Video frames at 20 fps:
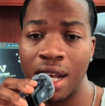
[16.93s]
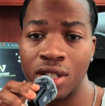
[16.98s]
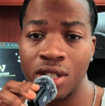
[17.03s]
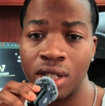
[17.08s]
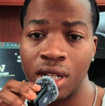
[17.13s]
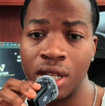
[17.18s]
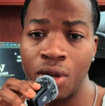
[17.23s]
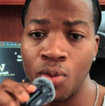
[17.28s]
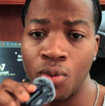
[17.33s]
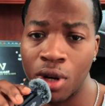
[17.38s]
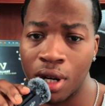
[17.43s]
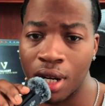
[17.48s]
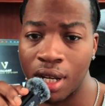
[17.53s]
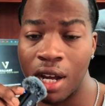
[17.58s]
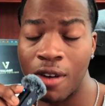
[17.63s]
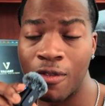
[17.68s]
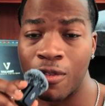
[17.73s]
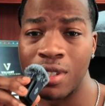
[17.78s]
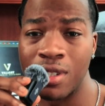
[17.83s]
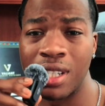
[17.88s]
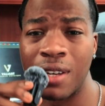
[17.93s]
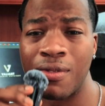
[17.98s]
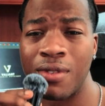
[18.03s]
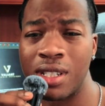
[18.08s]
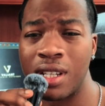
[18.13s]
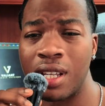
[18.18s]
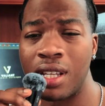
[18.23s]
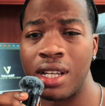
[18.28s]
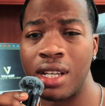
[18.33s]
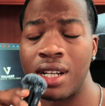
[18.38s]
actually working out for
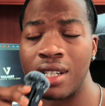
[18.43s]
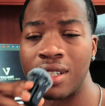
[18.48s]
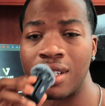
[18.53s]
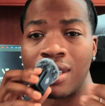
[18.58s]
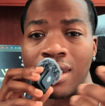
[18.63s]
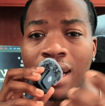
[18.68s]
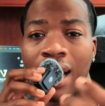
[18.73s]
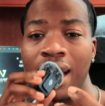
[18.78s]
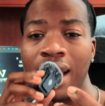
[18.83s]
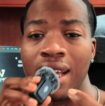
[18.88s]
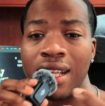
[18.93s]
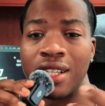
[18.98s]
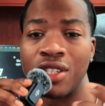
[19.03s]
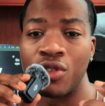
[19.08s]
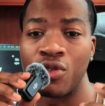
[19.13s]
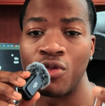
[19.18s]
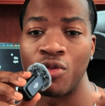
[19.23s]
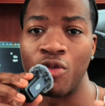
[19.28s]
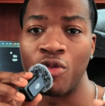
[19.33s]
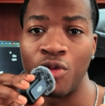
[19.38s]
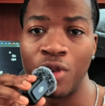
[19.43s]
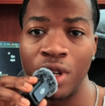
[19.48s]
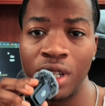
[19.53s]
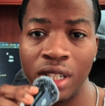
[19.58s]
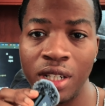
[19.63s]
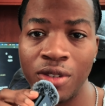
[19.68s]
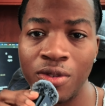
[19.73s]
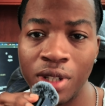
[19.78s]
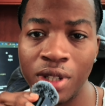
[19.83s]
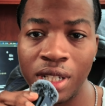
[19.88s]
17 years is that it's
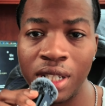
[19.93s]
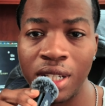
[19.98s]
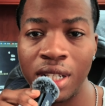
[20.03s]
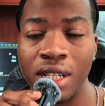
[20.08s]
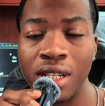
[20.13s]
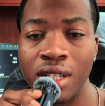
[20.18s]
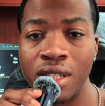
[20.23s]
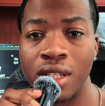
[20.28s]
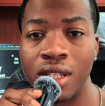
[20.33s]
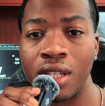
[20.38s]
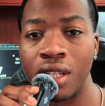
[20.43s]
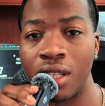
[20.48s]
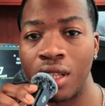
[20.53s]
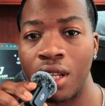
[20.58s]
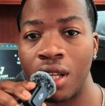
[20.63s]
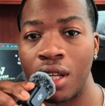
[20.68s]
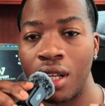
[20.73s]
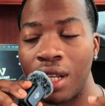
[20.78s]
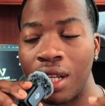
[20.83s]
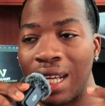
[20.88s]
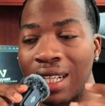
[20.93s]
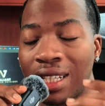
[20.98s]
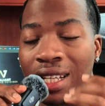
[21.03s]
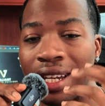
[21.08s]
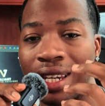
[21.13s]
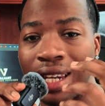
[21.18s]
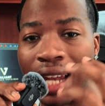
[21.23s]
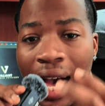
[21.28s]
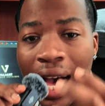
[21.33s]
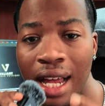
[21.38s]
really, really easy. The like
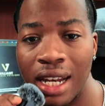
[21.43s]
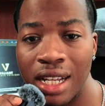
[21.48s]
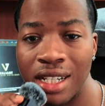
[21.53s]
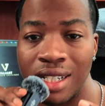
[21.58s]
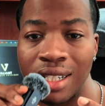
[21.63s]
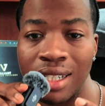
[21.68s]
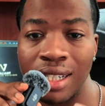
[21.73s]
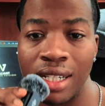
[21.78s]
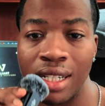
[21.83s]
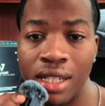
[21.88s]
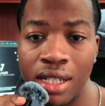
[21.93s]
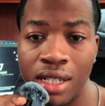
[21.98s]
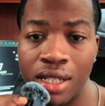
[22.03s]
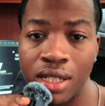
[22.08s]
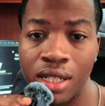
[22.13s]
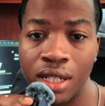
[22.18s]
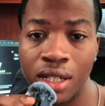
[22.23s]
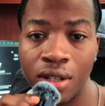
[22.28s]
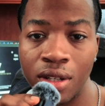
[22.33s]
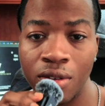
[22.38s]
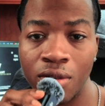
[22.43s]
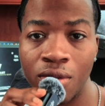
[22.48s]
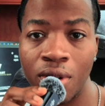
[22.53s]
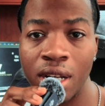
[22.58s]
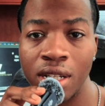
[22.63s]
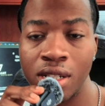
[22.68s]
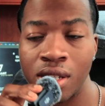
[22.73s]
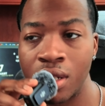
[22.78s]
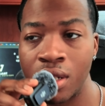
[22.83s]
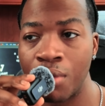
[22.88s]
the knowledge is easy,
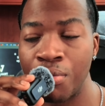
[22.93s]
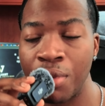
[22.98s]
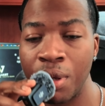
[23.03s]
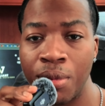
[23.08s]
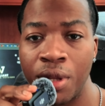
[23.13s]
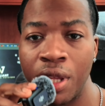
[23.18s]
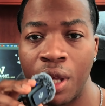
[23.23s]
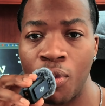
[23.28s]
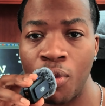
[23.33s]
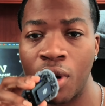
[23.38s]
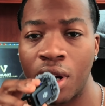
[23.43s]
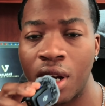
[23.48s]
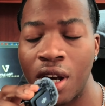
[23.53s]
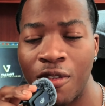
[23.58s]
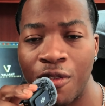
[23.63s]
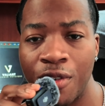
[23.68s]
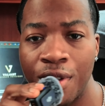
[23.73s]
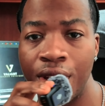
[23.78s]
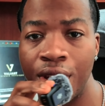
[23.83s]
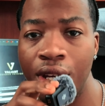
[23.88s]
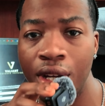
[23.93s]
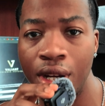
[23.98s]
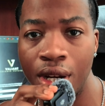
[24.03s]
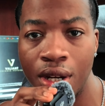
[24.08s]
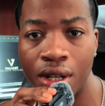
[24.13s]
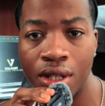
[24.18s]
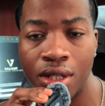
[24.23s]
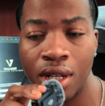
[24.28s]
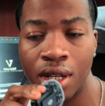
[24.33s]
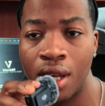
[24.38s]
right? Some people they work out for
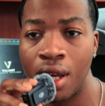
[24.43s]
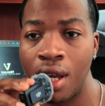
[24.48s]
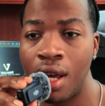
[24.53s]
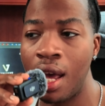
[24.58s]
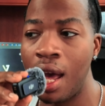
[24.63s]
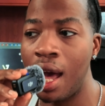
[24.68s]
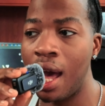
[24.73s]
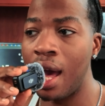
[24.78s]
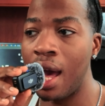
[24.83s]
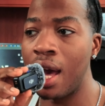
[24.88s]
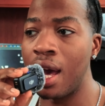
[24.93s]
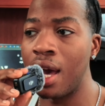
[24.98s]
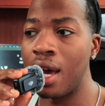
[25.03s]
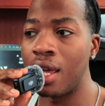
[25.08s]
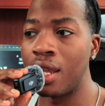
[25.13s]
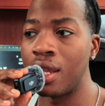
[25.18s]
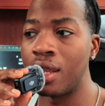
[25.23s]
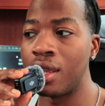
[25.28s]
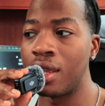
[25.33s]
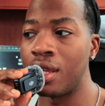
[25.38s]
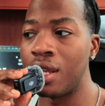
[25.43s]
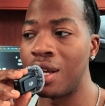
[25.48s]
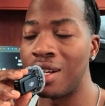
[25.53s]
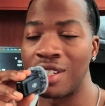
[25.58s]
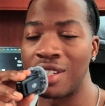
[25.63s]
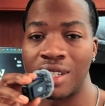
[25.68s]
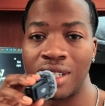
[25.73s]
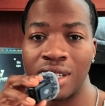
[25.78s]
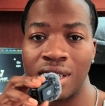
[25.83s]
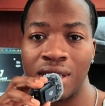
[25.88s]
years and they
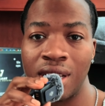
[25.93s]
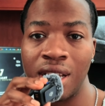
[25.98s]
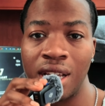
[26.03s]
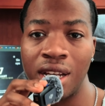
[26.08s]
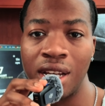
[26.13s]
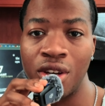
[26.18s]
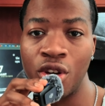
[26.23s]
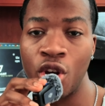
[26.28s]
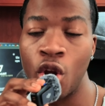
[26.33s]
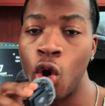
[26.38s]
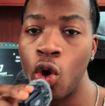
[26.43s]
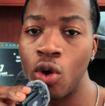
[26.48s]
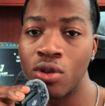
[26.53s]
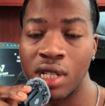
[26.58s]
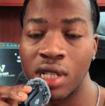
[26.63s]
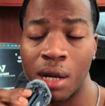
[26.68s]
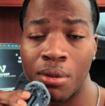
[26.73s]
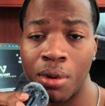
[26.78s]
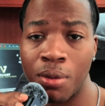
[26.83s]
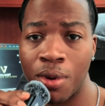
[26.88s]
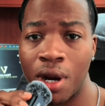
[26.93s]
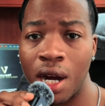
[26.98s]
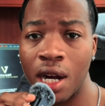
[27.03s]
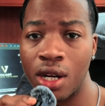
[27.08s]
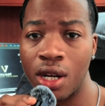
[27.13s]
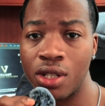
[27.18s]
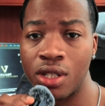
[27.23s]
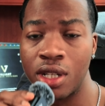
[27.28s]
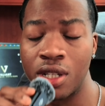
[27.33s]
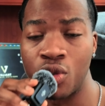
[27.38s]
just seen no type of
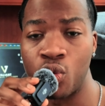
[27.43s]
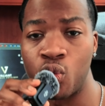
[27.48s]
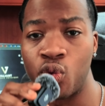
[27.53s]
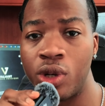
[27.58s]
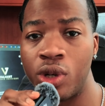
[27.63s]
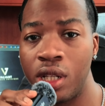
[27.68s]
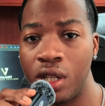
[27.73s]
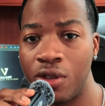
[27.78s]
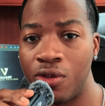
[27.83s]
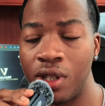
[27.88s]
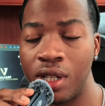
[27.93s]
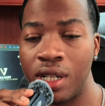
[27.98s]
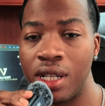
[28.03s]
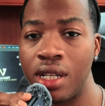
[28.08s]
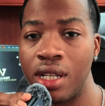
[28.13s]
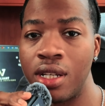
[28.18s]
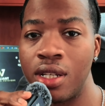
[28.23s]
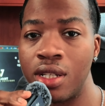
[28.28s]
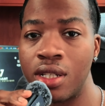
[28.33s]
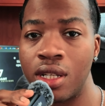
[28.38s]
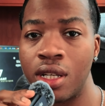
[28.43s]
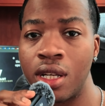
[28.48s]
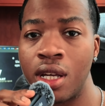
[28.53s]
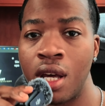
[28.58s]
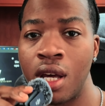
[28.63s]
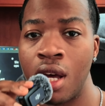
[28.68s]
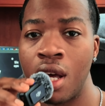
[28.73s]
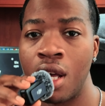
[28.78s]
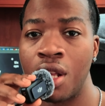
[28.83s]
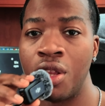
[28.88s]
progress. It's really, really easy.
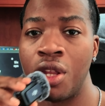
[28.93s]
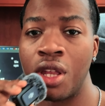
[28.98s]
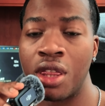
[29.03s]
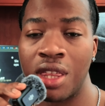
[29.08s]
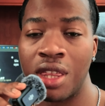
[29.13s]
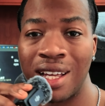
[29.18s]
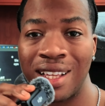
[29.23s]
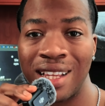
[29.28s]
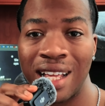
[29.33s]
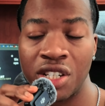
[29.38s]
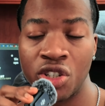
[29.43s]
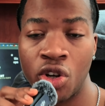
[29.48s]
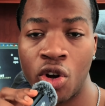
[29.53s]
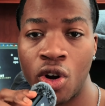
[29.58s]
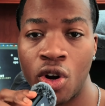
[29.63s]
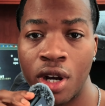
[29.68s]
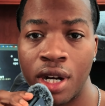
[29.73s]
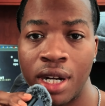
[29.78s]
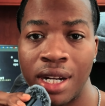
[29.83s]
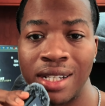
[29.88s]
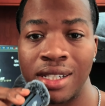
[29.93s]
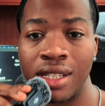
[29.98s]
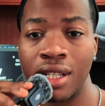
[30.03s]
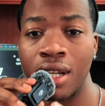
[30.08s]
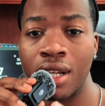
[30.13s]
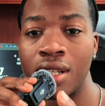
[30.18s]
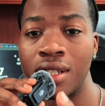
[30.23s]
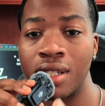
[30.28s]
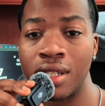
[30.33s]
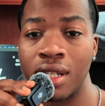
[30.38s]
The thing that's hard is
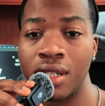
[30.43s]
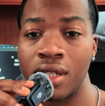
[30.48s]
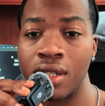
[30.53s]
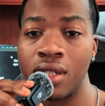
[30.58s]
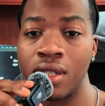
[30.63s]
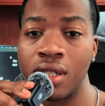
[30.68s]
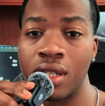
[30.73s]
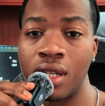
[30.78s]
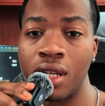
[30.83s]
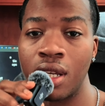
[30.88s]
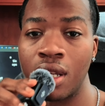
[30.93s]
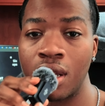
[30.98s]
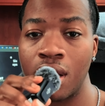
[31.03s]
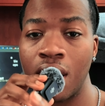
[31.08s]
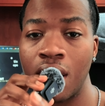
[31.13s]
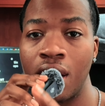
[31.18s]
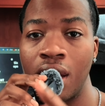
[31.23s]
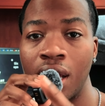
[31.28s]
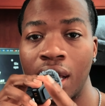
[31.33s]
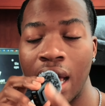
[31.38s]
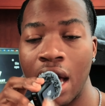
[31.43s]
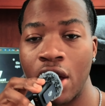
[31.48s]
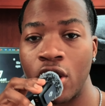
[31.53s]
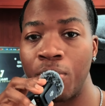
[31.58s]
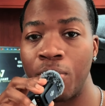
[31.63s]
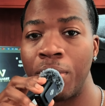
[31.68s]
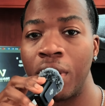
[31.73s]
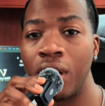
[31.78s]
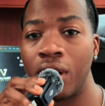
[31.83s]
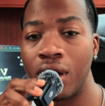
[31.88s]
the consistency and
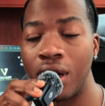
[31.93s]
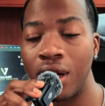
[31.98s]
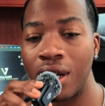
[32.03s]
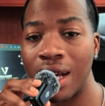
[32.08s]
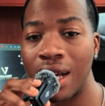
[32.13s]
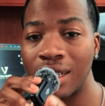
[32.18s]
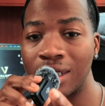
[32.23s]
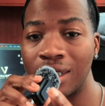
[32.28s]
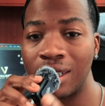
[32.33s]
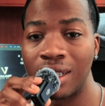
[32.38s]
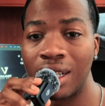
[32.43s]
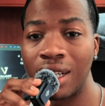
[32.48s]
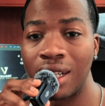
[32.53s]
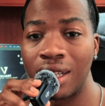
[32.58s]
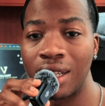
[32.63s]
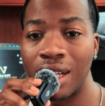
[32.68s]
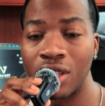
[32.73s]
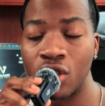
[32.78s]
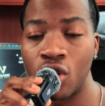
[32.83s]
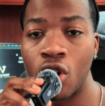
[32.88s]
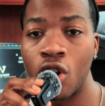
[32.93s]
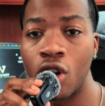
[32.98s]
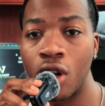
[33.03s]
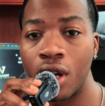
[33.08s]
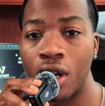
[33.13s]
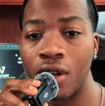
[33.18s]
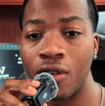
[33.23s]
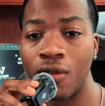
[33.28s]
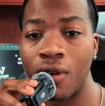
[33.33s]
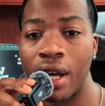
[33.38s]
accountability. That's the thing that's
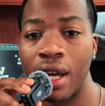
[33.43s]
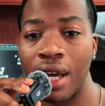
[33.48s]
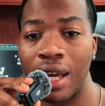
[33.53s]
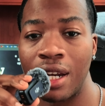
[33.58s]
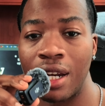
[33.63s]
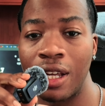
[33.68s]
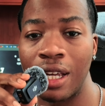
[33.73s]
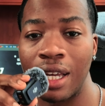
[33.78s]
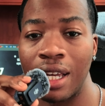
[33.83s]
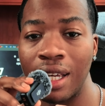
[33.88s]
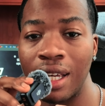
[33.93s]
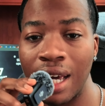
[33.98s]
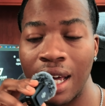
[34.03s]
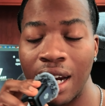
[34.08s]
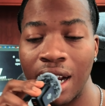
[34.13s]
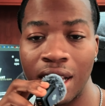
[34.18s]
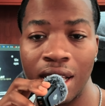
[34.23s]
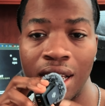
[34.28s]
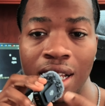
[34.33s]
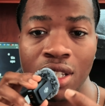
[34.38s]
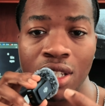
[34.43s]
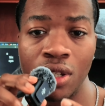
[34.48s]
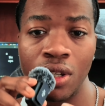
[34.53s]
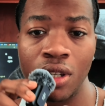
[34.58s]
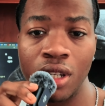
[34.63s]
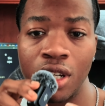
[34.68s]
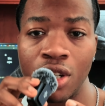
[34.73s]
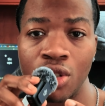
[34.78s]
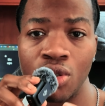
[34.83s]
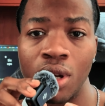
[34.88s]
hard, right? And in getting into
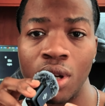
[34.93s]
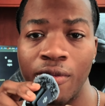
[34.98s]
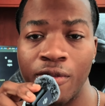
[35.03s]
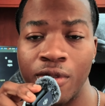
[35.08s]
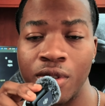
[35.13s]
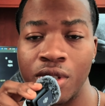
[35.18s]
your dream